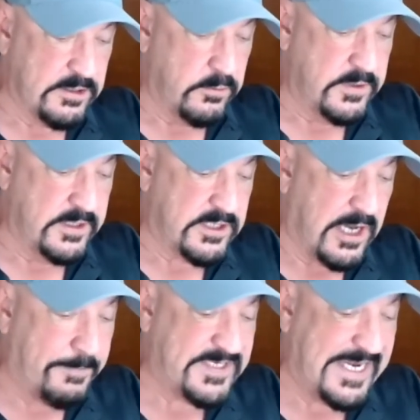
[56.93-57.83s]
So the
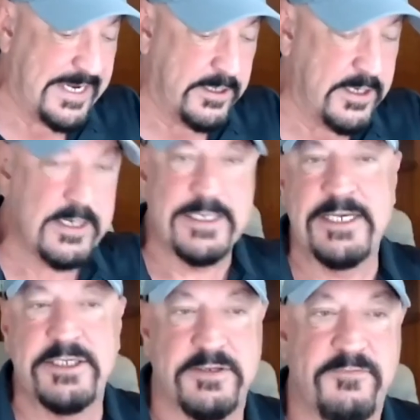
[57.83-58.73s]
top ten
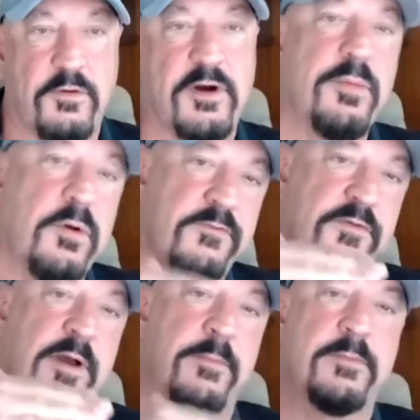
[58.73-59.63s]
least affordable,
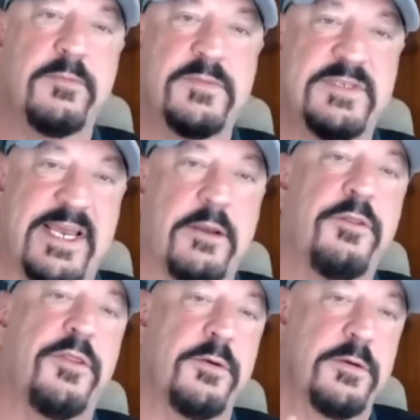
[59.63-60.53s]
from
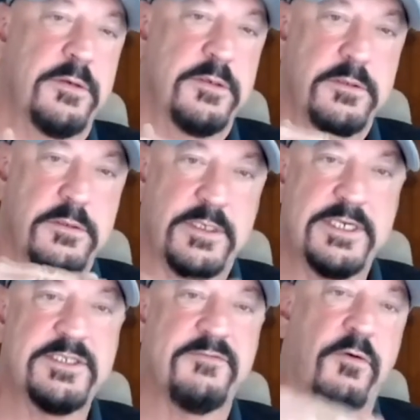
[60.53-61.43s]
tenth
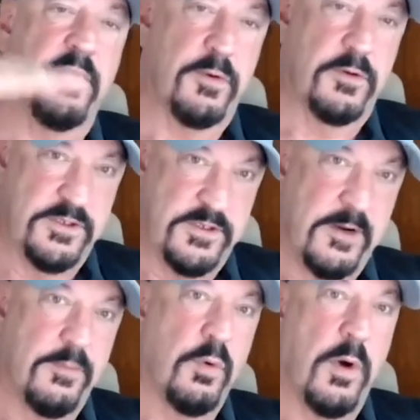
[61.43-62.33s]
least affordable to the
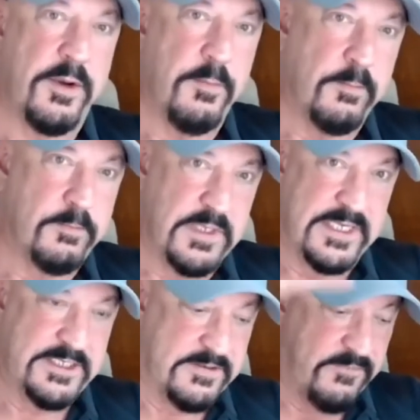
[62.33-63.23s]
number one
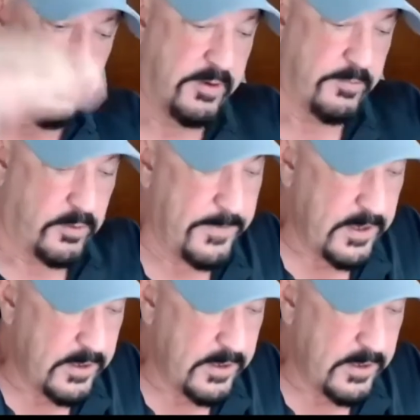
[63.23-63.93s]
least affordable.